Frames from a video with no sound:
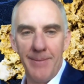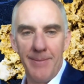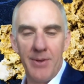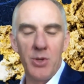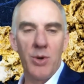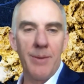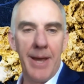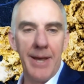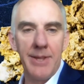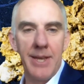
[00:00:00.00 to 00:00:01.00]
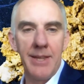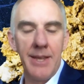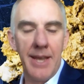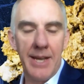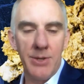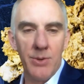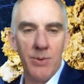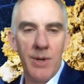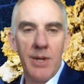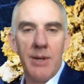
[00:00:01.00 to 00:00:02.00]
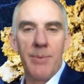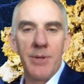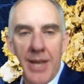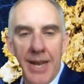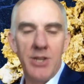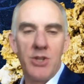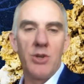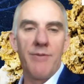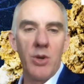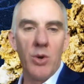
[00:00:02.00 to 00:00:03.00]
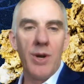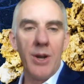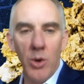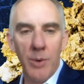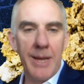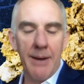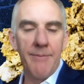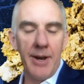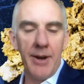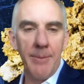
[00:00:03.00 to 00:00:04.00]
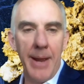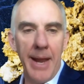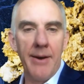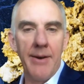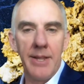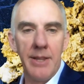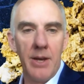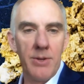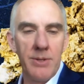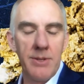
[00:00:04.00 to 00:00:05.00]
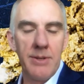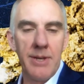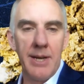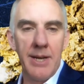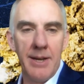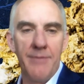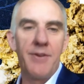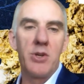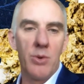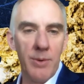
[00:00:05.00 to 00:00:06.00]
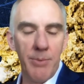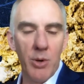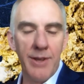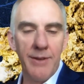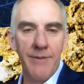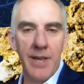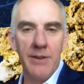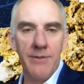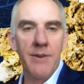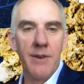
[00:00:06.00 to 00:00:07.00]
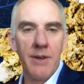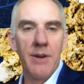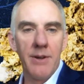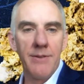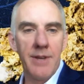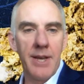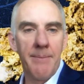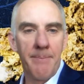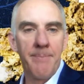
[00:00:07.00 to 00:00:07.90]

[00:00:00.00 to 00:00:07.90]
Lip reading: talk about the actual percentages of the ore. It'll all become very apparent in those official reporting figures, I'd say.